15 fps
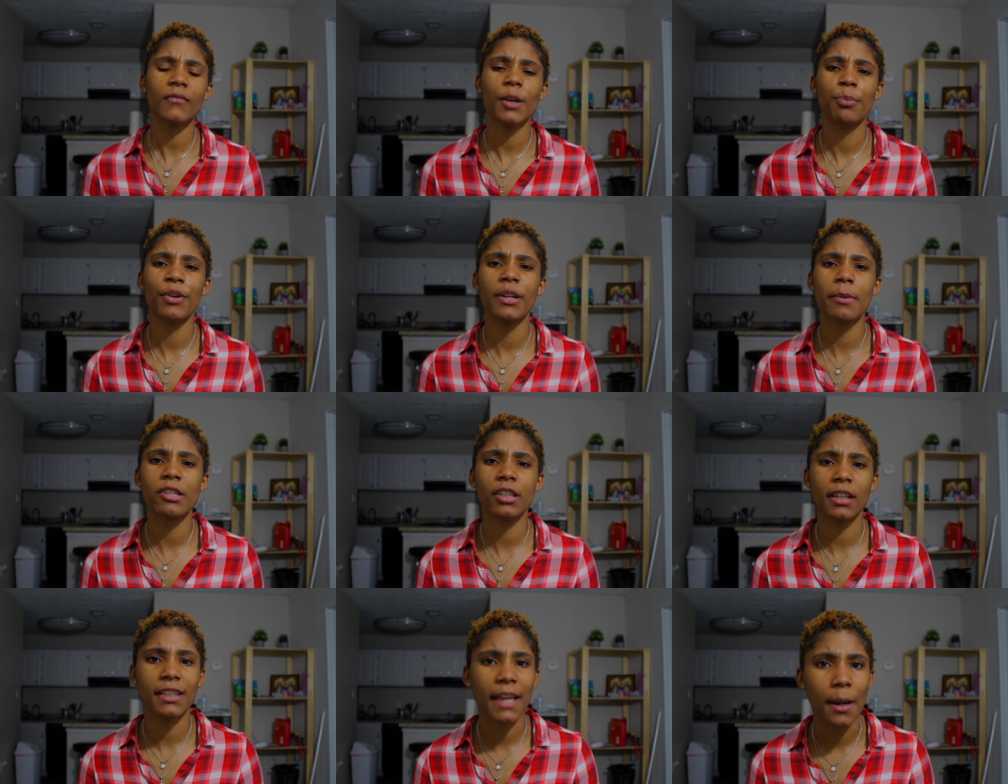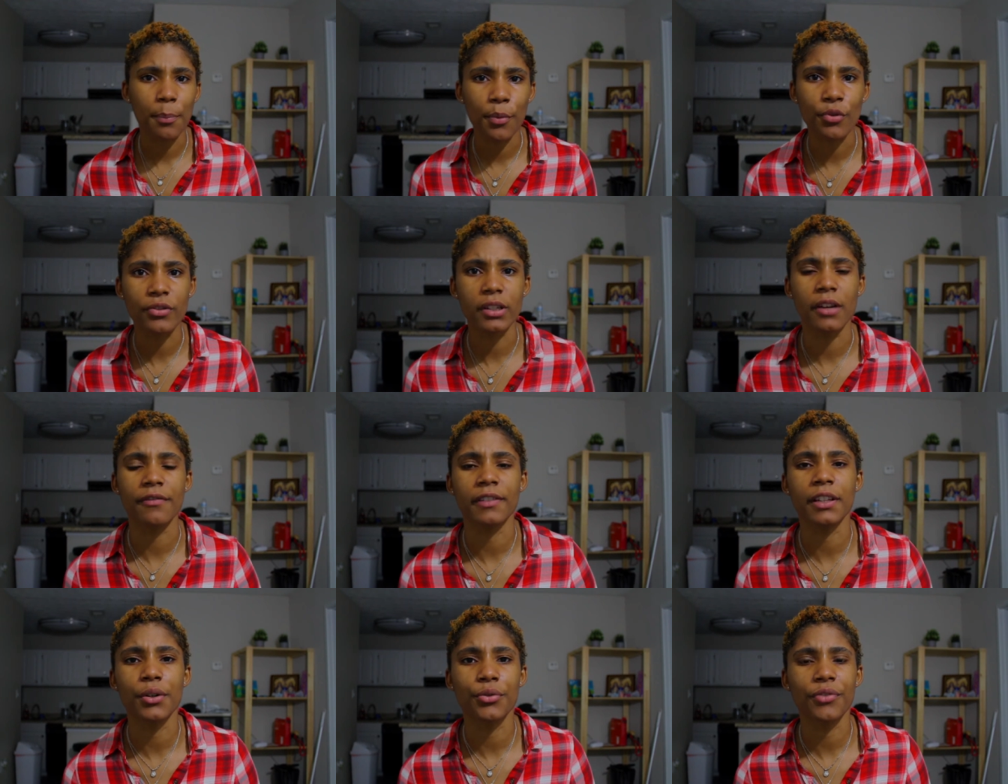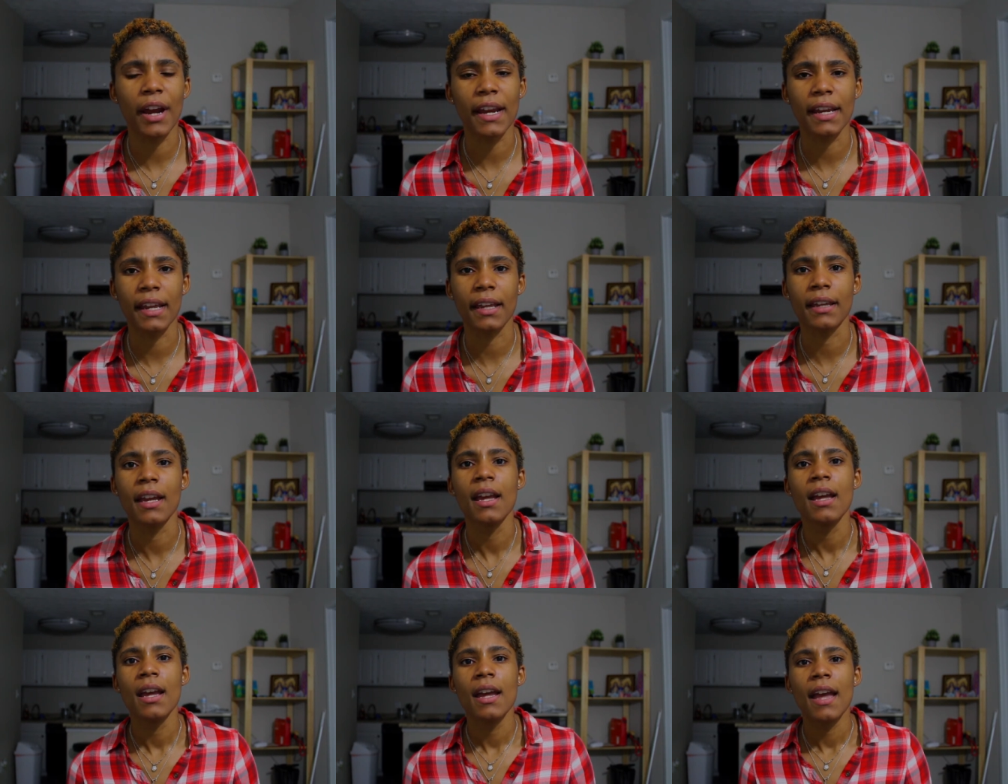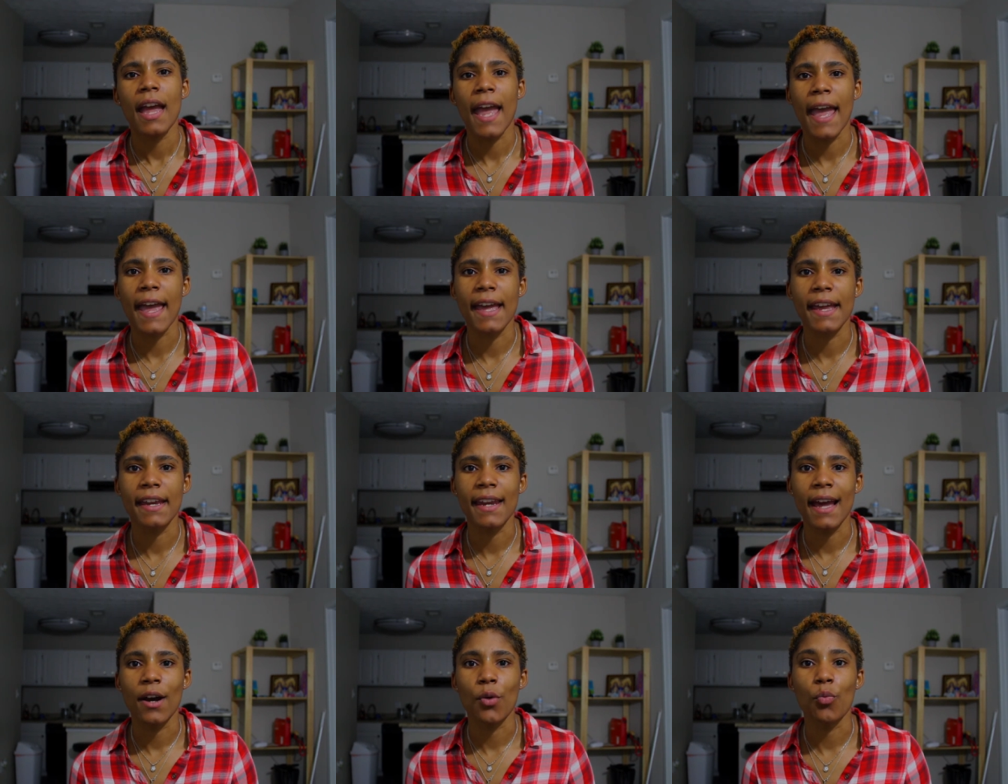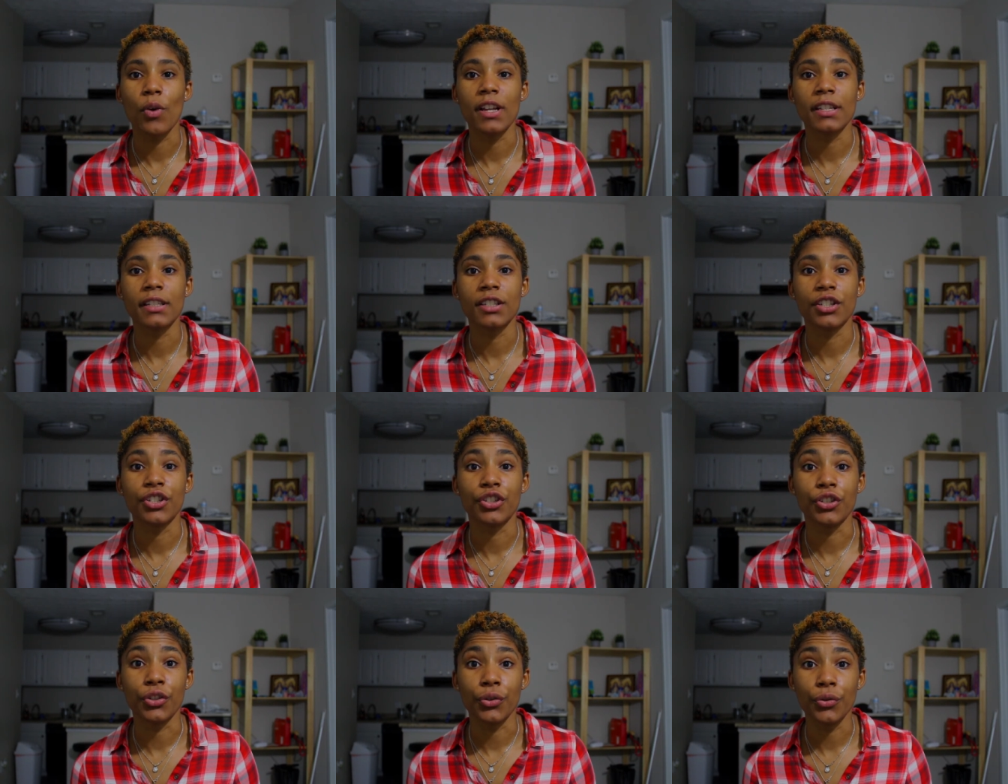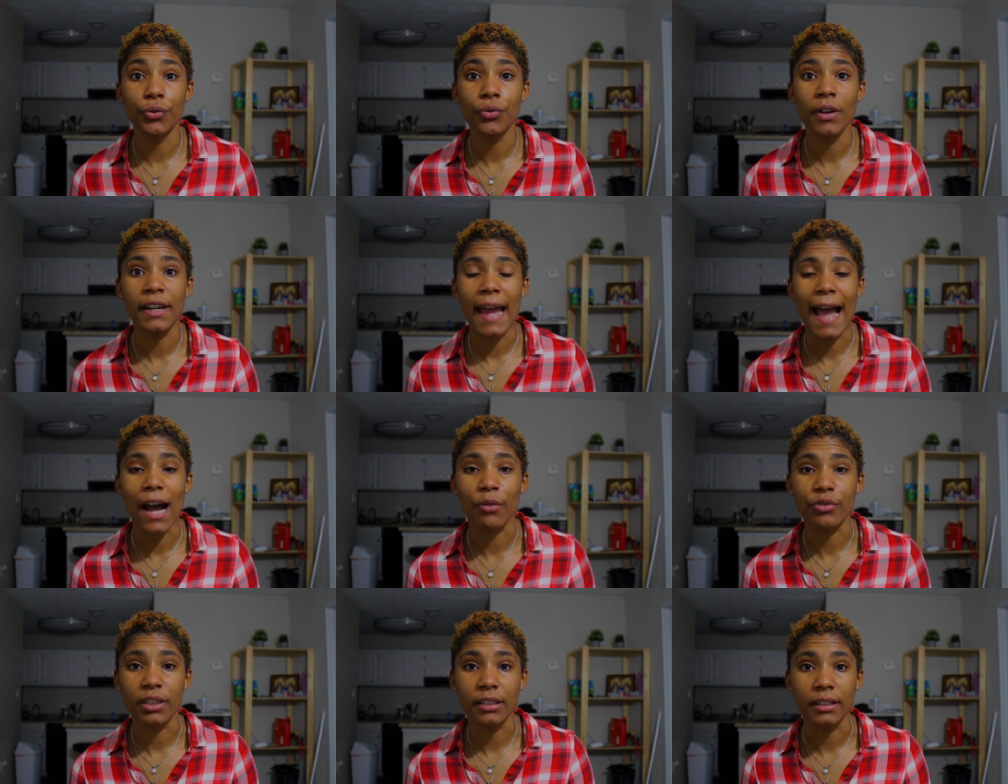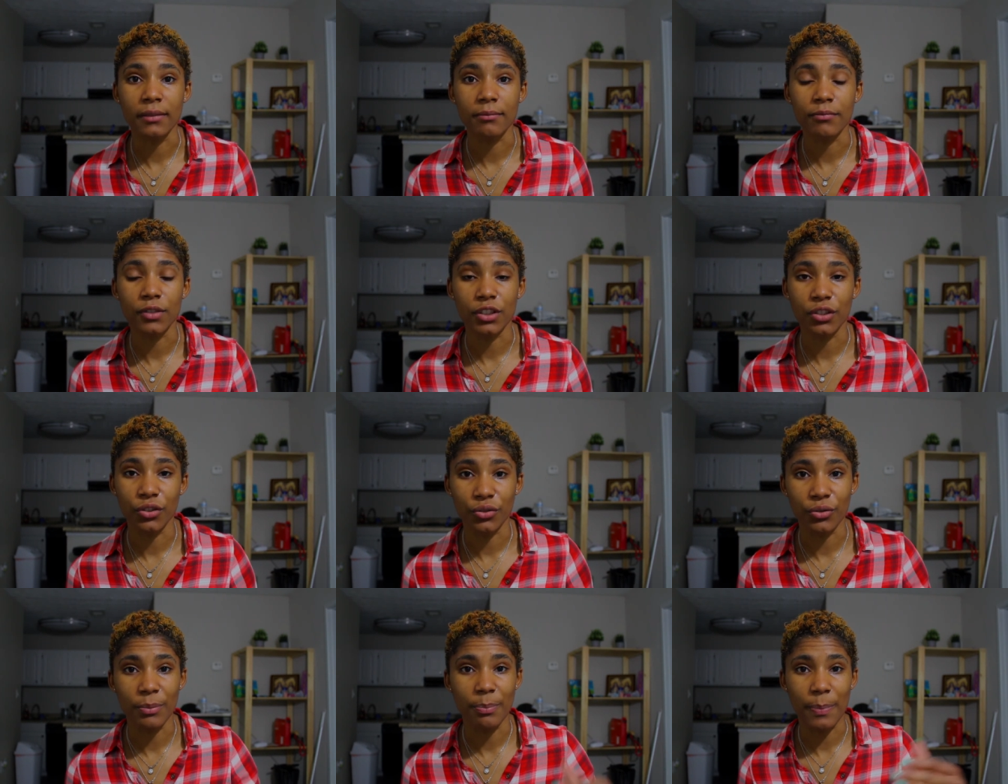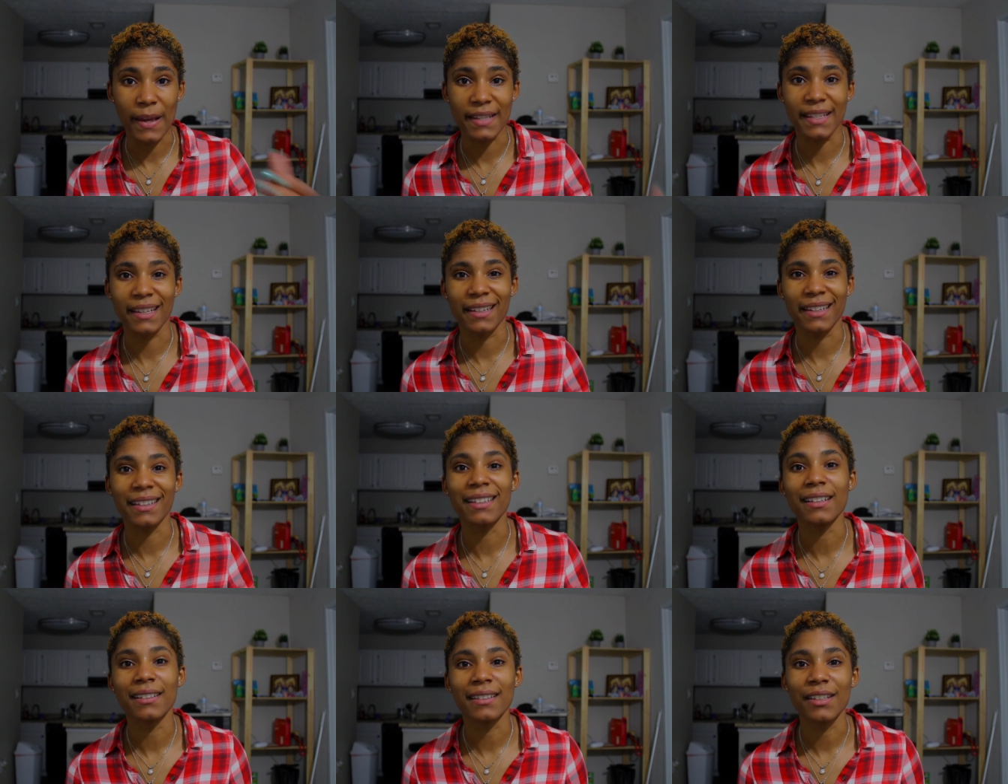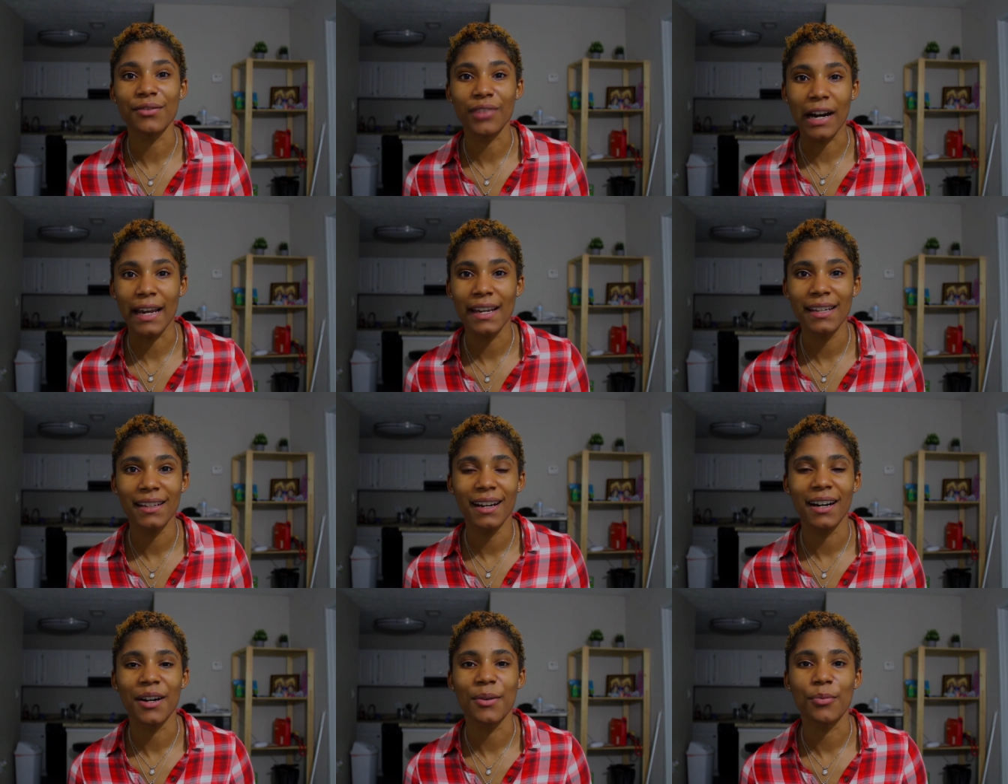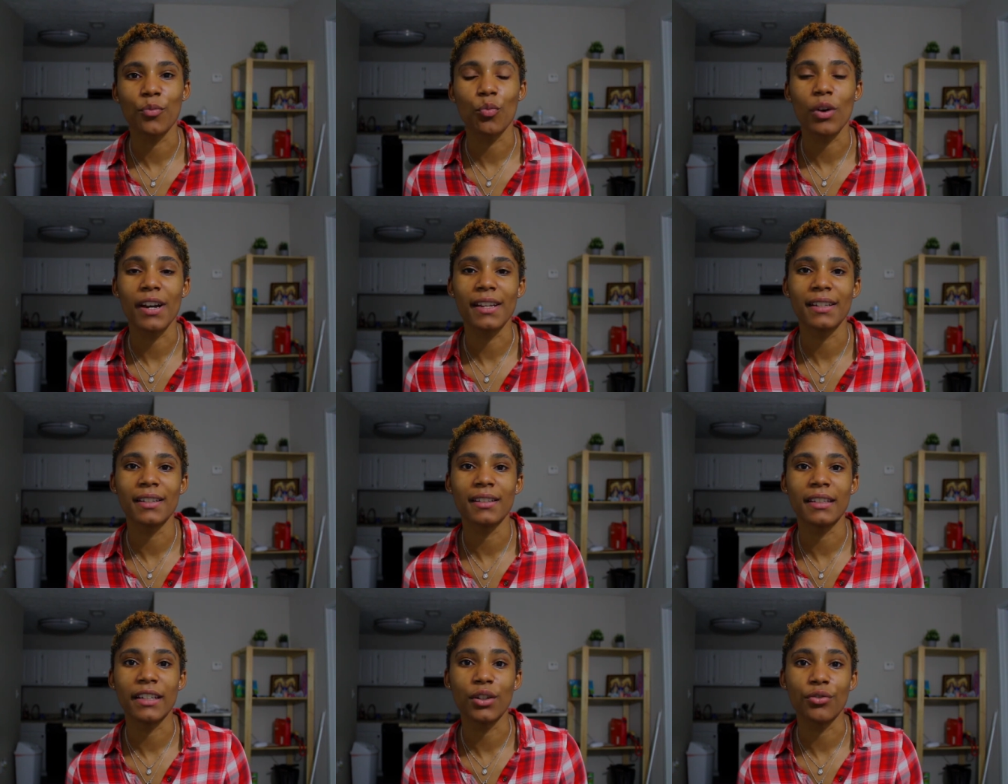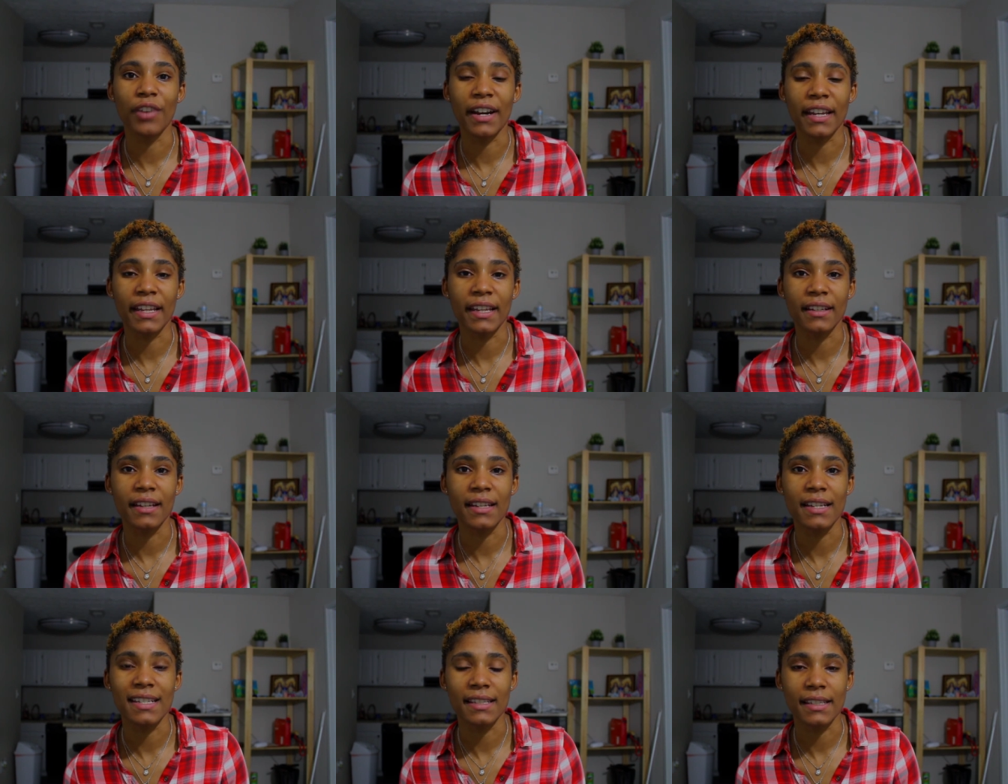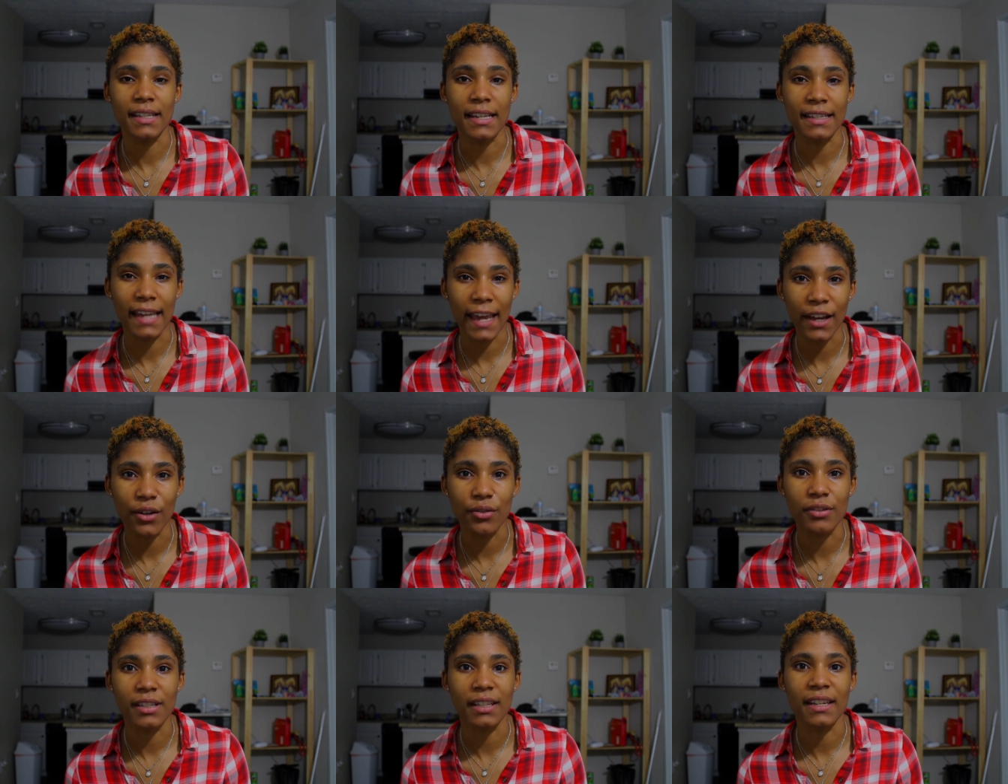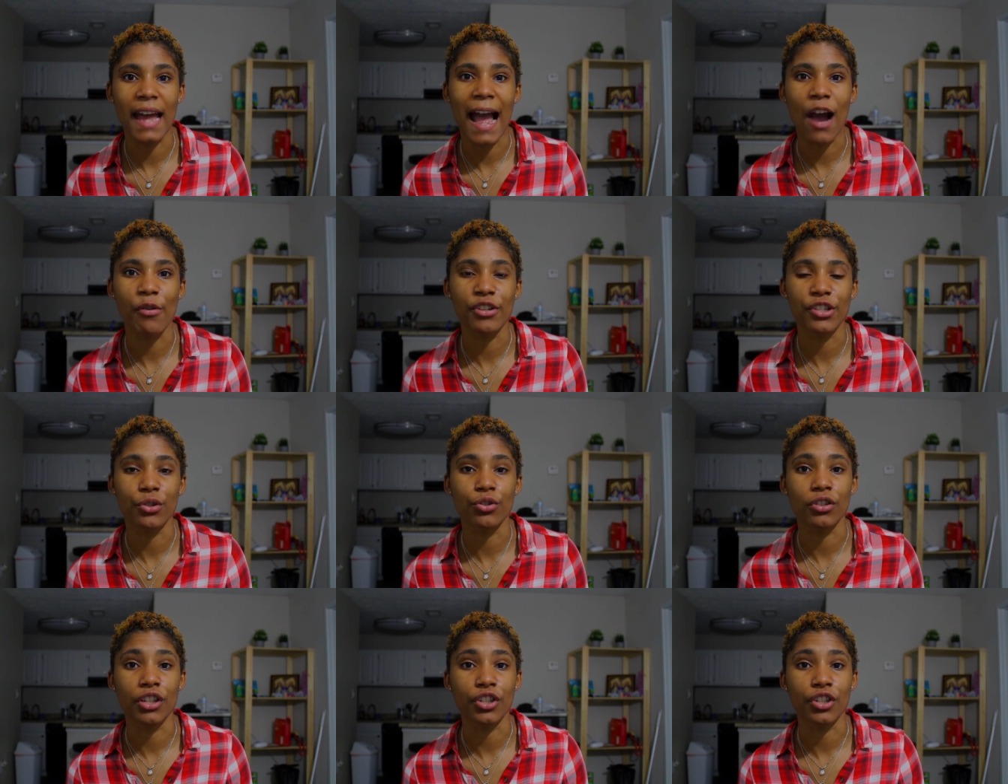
pretty much examples of legal writing and what to do and how to basically legally write, what legal writing entails and how it's usually